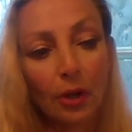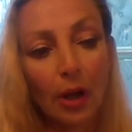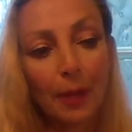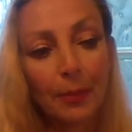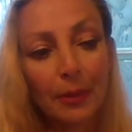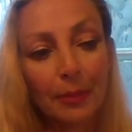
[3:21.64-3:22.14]

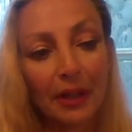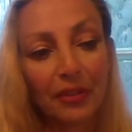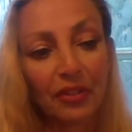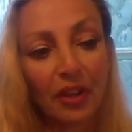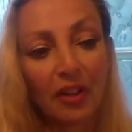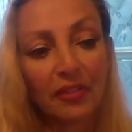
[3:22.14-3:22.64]
I put
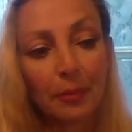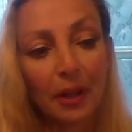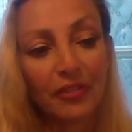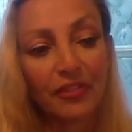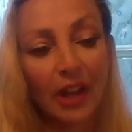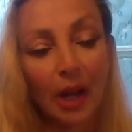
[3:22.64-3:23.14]
myself and
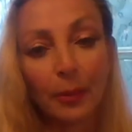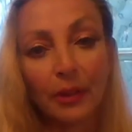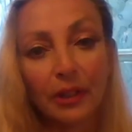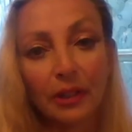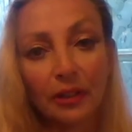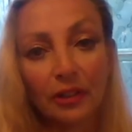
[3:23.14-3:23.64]
my
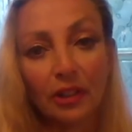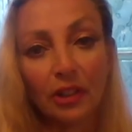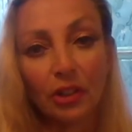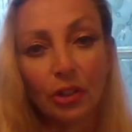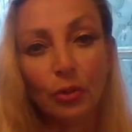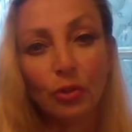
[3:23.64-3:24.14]
family
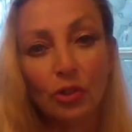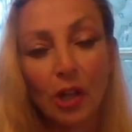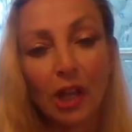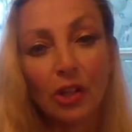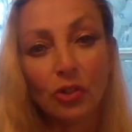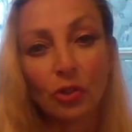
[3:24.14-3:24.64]
in huge
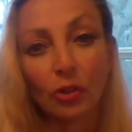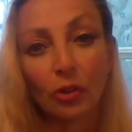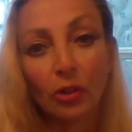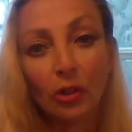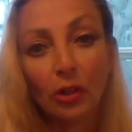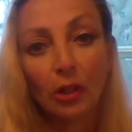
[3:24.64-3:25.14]

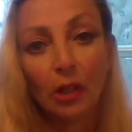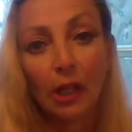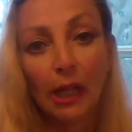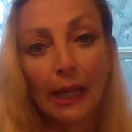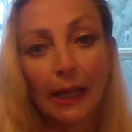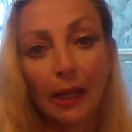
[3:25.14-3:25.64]
danger.
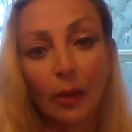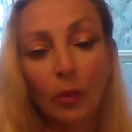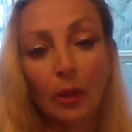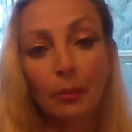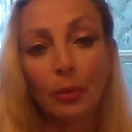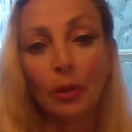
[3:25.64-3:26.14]
And at
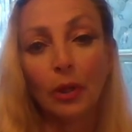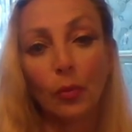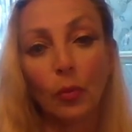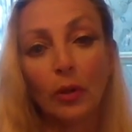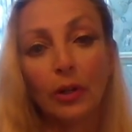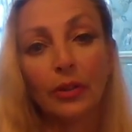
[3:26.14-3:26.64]
one point,
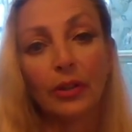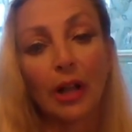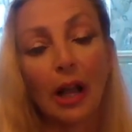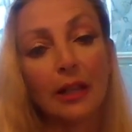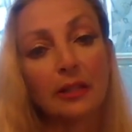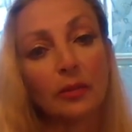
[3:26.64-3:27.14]
one of the
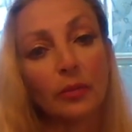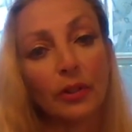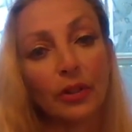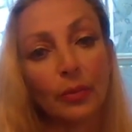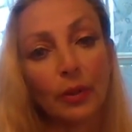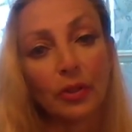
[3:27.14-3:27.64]
guys in one
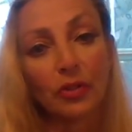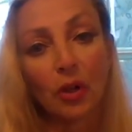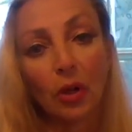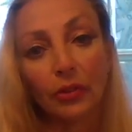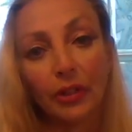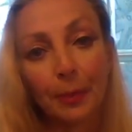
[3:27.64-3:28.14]
of the rings
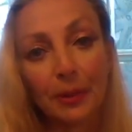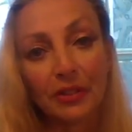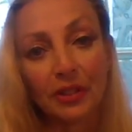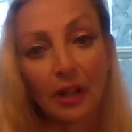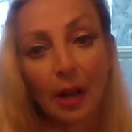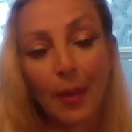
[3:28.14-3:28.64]
called up and
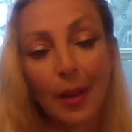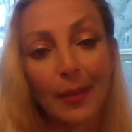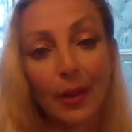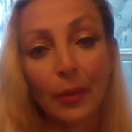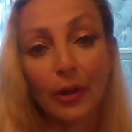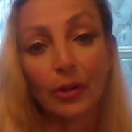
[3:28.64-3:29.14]
said, I'm on
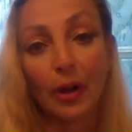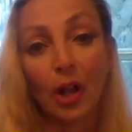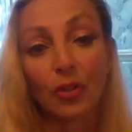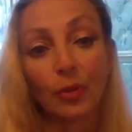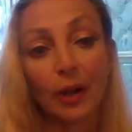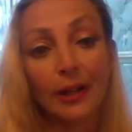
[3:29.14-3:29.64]
my way to your
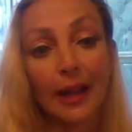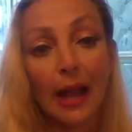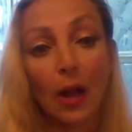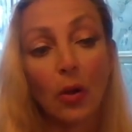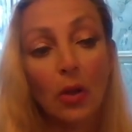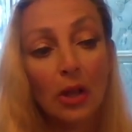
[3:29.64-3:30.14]
house right
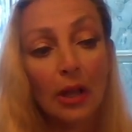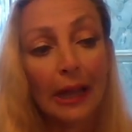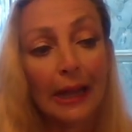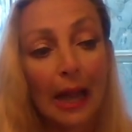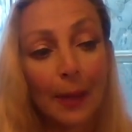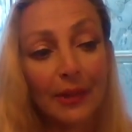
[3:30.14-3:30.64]
now,
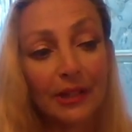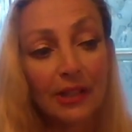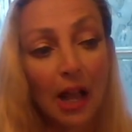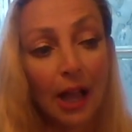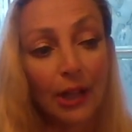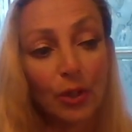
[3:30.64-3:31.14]
and I'm going to
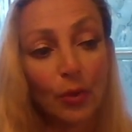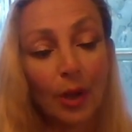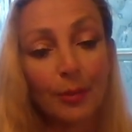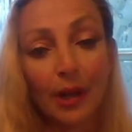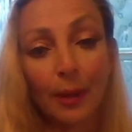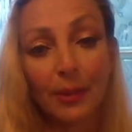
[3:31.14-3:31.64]
tie you
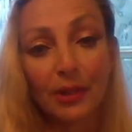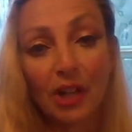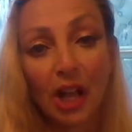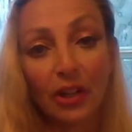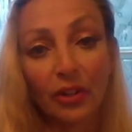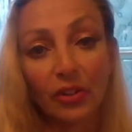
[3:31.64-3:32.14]
up, and I'm going to
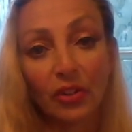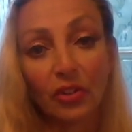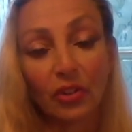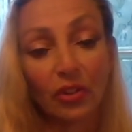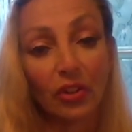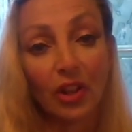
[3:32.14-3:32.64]
tie your
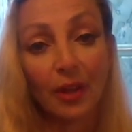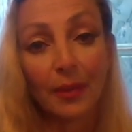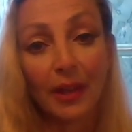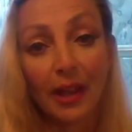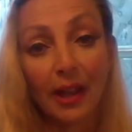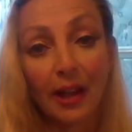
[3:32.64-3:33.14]
little girl up,
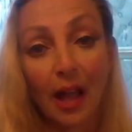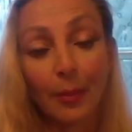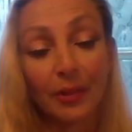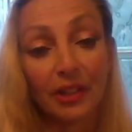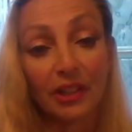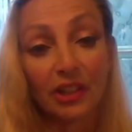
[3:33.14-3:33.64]
and
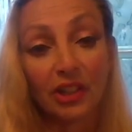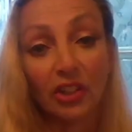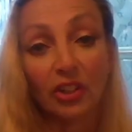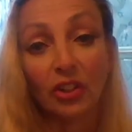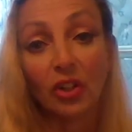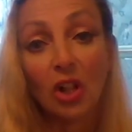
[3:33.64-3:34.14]
I'm going to
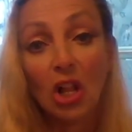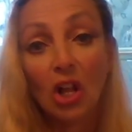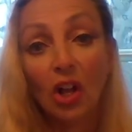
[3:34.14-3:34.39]
kill